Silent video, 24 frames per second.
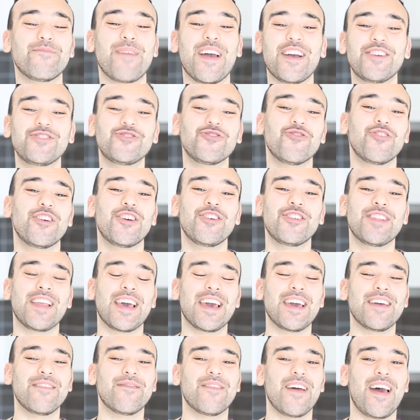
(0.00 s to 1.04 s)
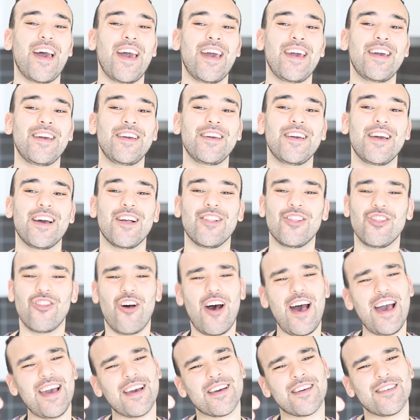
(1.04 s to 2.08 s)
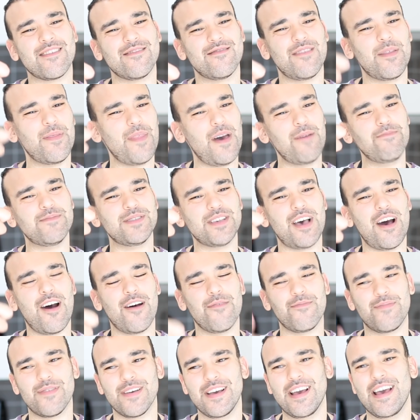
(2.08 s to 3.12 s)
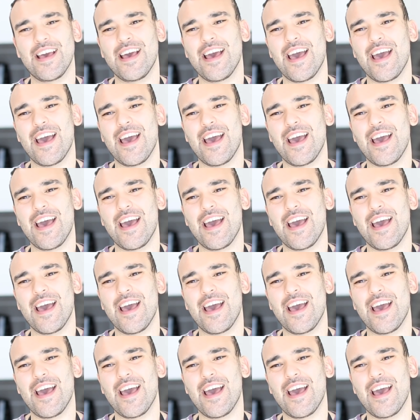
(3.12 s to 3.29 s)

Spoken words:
make sure you leave a like, thumbs up,